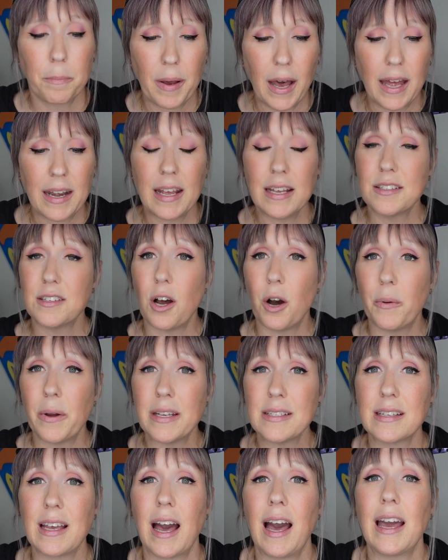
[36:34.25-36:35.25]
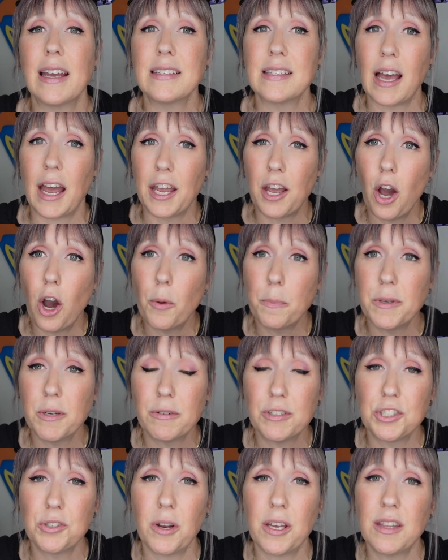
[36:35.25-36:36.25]
But as always, guys, I hope you
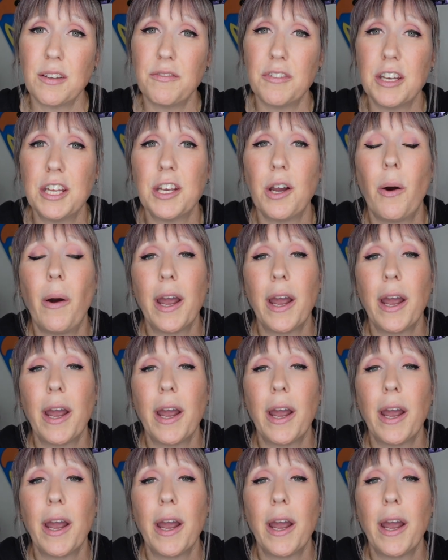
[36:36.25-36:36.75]
enjoyed the video.